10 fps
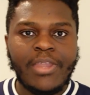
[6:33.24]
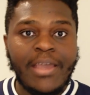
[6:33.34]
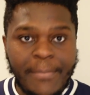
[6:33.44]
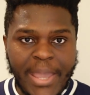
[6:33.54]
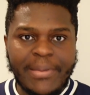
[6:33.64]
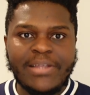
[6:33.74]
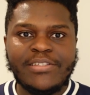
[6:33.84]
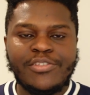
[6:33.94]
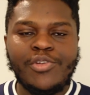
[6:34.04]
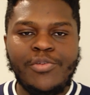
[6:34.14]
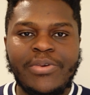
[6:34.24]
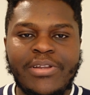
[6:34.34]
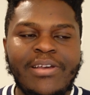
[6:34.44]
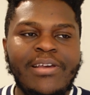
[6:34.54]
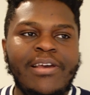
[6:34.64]
and maybe this is
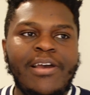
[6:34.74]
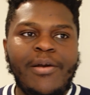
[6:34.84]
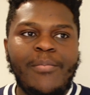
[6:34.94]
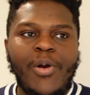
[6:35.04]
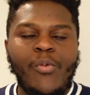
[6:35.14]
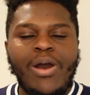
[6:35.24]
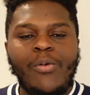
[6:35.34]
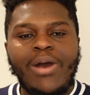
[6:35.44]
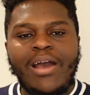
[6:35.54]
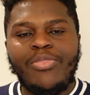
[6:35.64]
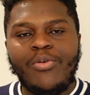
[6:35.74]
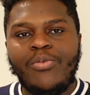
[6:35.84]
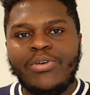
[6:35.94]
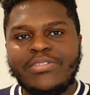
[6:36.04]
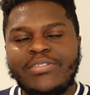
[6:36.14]
stupid, but what I thought
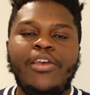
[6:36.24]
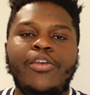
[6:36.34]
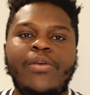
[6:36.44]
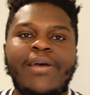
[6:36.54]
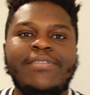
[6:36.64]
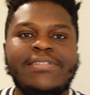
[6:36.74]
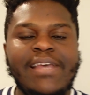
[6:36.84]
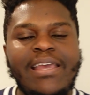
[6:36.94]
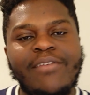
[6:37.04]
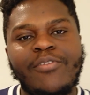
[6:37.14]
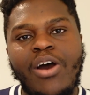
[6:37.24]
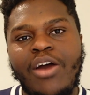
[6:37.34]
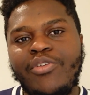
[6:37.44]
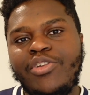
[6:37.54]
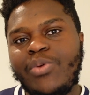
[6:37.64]
was you have to stake it for
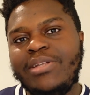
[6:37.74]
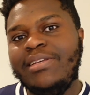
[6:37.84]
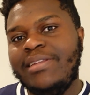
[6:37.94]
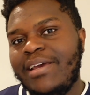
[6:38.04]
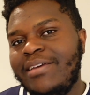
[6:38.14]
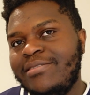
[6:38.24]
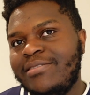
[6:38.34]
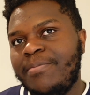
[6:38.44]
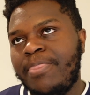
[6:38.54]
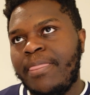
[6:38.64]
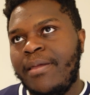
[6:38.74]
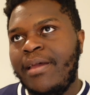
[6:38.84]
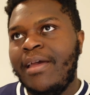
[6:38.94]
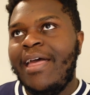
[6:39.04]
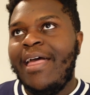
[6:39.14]
120 days.
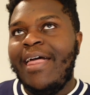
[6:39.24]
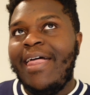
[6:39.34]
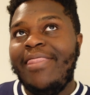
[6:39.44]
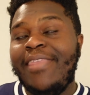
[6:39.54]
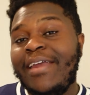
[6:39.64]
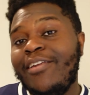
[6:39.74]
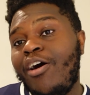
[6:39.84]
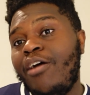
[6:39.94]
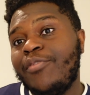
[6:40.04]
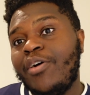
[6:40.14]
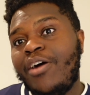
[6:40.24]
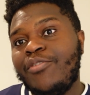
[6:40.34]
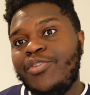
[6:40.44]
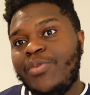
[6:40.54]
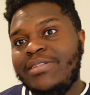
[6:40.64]
Then after
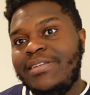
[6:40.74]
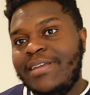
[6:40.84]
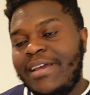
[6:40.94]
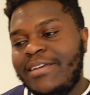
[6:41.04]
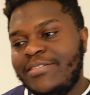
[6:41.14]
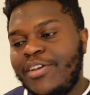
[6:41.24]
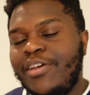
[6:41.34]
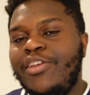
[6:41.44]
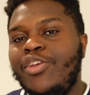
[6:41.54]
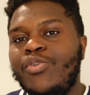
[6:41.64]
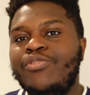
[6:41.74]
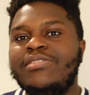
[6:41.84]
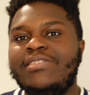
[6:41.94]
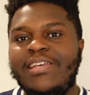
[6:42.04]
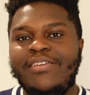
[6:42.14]
120 days, you would
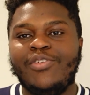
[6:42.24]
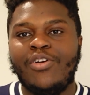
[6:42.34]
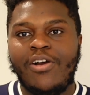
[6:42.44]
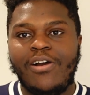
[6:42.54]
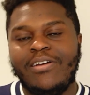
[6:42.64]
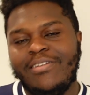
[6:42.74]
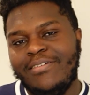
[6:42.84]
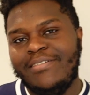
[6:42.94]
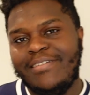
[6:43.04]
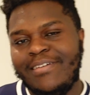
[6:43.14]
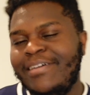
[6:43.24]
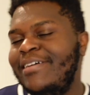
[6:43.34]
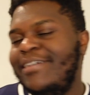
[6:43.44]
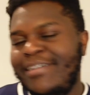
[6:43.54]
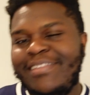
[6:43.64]
receive your card.
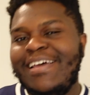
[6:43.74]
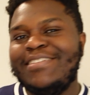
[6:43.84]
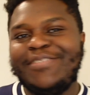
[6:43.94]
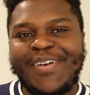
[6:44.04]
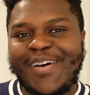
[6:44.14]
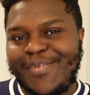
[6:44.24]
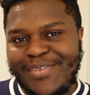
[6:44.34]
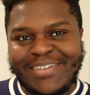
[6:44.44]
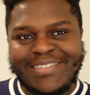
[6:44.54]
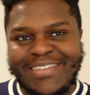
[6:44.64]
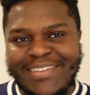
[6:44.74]
That's not how it works.